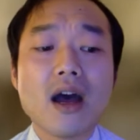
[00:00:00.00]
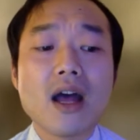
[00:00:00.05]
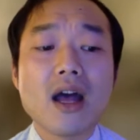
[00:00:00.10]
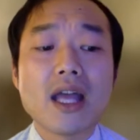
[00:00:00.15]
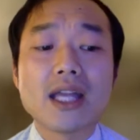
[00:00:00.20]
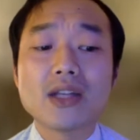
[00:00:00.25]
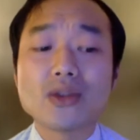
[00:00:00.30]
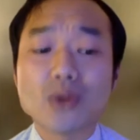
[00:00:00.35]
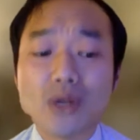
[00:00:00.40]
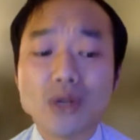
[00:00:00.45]

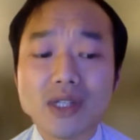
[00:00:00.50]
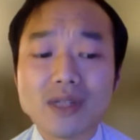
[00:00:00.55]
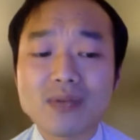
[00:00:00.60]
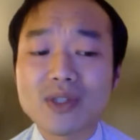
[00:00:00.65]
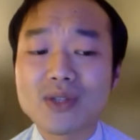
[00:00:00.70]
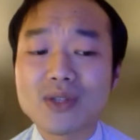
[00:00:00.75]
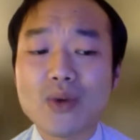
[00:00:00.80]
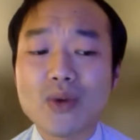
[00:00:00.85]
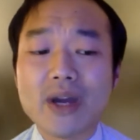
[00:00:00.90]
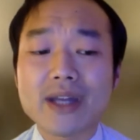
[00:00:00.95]

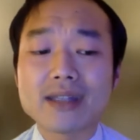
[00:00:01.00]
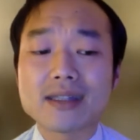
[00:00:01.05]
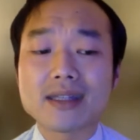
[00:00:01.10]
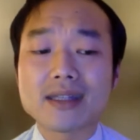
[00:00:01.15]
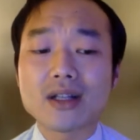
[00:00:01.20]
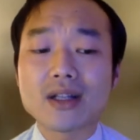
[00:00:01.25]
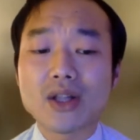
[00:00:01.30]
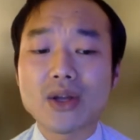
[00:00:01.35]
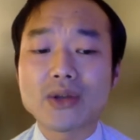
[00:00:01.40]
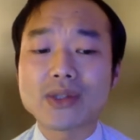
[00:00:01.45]
Endorsements wise, to
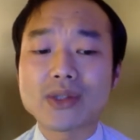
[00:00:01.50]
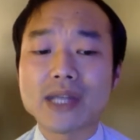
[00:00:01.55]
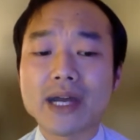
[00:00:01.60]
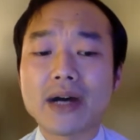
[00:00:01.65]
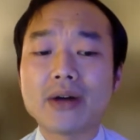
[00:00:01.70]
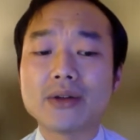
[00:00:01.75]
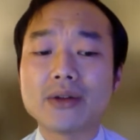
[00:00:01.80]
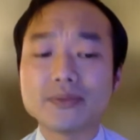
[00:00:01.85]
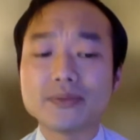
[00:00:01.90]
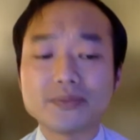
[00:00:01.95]
close
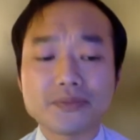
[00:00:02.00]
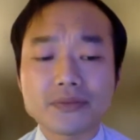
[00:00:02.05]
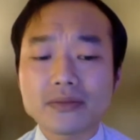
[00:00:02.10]
out,